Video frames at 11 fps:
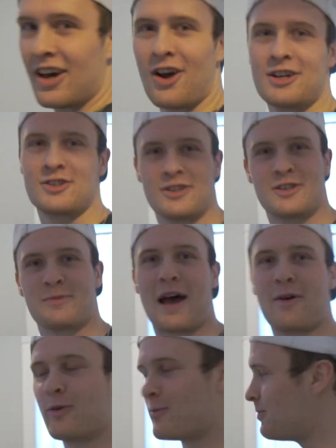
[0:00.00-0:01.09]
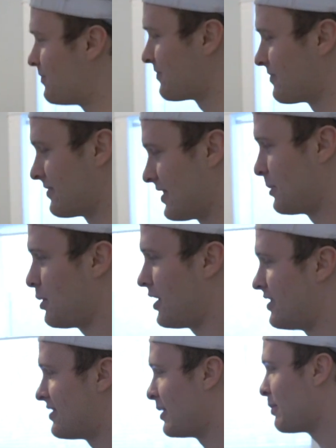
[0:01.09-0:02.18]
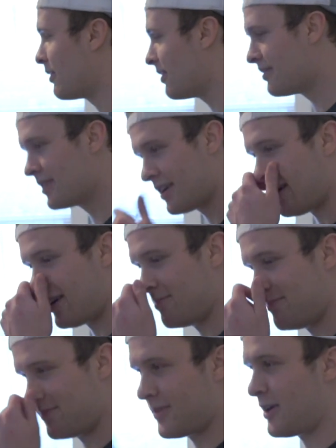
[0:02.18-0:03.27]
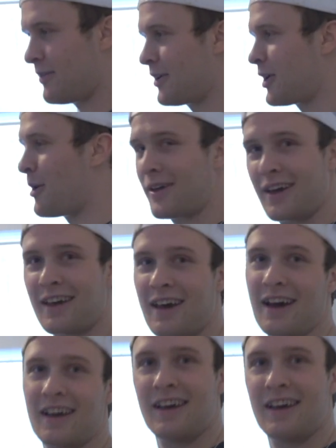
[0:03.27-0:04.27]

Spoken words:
Alright, so this is my room. Pretty simple. Not a very complicated guy.